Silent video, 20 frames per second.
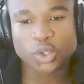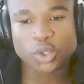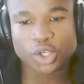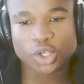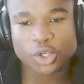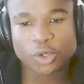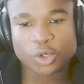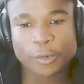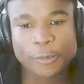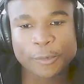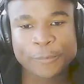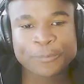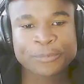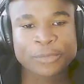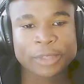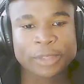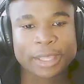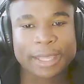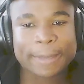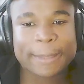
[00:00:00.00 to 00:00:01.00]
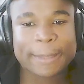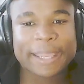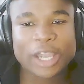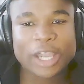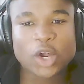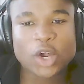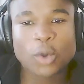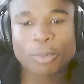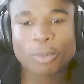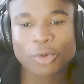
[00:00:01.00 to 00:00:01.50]
girl. And they
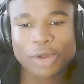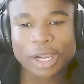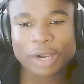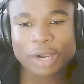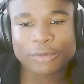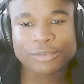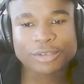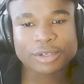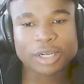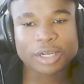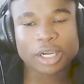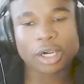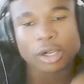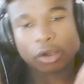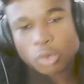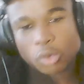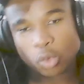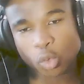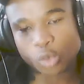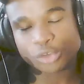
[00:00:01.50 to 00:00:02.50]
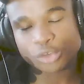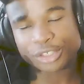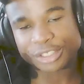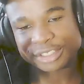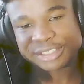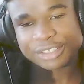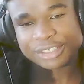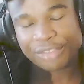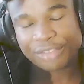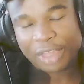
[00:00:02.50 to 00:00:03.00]
help her out, according
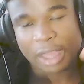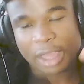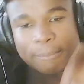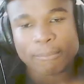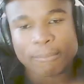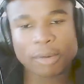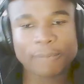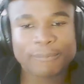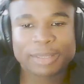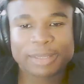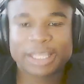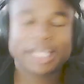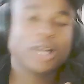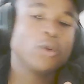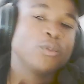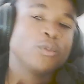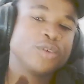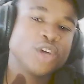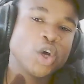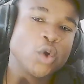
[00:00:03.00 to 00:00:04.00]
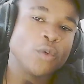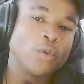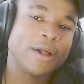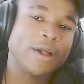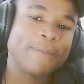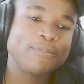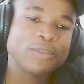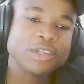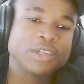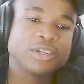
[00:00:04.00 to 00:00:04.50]
to them. But they don't know
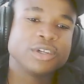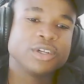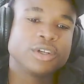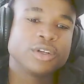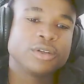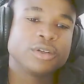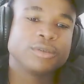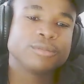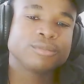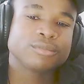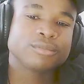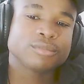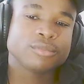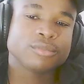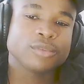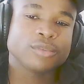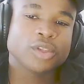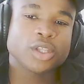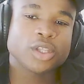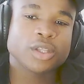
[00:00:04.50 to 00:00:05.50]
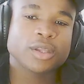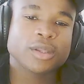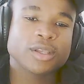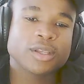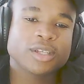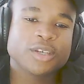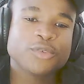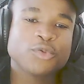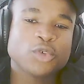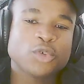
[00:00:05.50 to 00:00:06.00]
that the
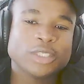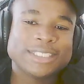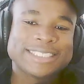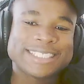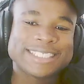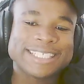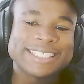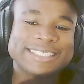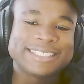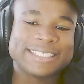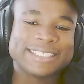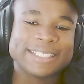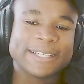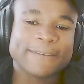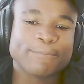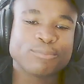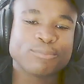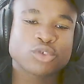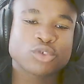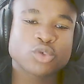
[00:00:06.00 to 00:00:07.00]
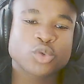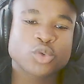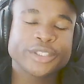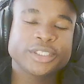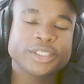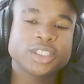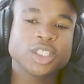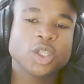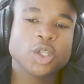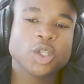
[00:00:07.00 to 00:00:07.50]
difference is here.
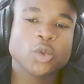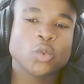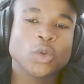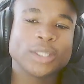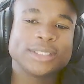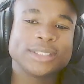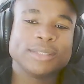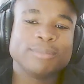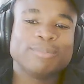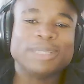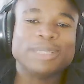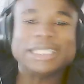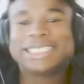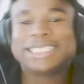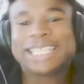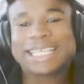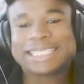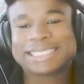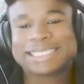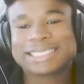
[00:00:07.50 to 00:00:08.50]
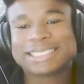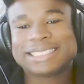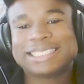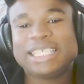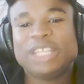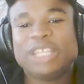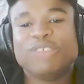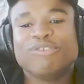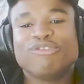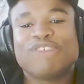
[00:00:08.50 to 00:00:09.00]
Crystal wasn't possessed.
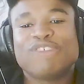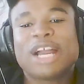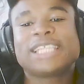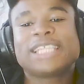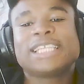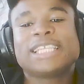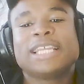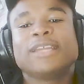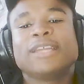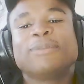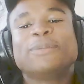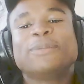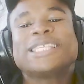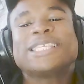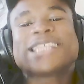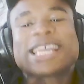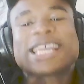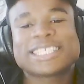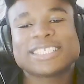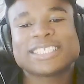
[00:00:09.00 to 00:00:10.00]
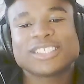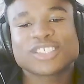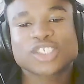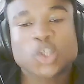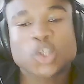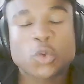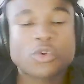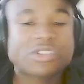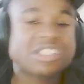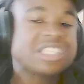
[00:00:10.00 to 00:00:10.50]
She invited the possession.
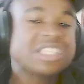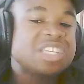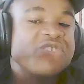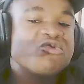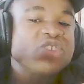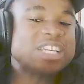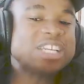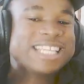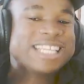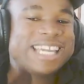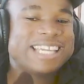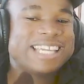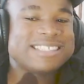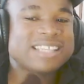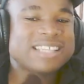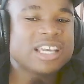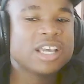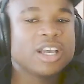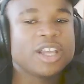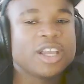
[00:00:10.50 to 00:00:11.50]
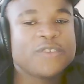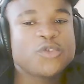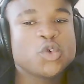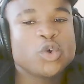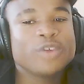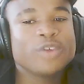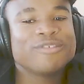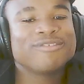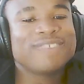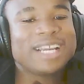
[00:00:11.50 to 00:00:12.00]
So it's a different case. If
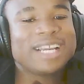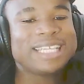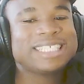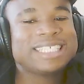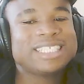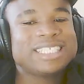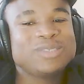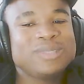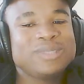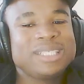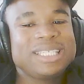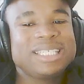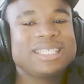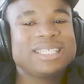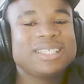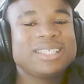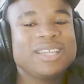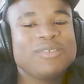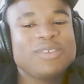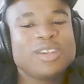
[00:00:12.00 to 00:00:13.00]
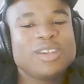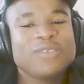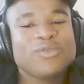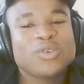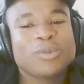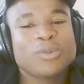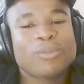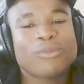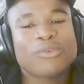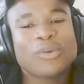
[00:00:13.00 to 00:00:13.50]
you're invited, you even if
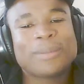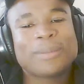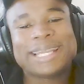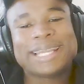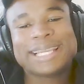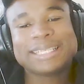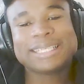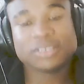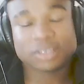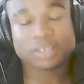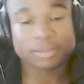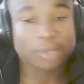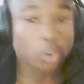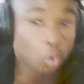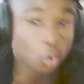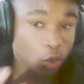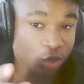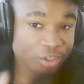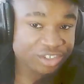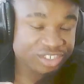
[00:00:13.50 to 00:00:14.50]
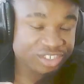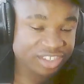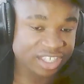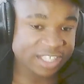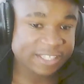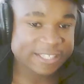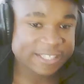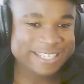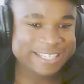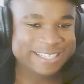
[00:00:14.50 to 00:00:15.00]
you perform an exorcism, according to
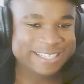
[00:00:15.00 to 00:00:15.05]
this,